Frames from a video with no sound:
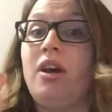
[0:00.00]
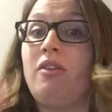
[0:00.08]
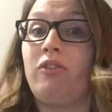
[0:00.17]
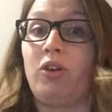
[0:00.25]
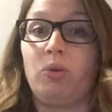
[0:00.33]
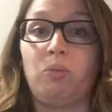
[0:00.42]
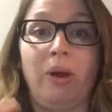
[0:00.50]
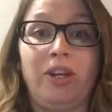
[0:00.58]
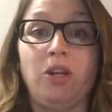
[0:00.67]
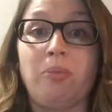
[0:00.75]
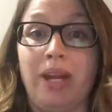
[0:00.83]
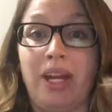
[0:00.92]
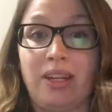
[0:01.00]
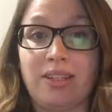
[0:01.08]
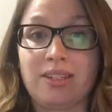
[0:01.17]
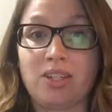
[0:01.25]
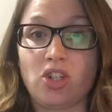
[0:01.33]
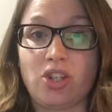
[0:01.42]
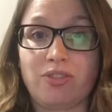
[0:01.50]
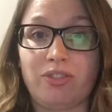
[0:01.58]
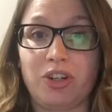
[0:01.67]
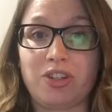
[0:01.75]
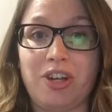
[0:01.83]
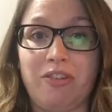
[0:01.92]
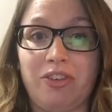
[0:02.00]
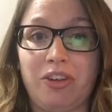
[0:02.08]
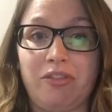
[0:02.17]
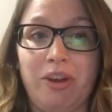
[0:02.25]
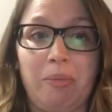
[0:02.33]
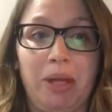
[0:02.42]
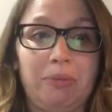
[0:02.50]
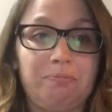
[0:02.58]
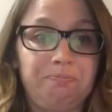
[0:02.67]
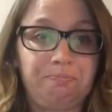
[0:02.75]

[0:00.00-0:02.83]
for when you're making decisions for yourself and your family.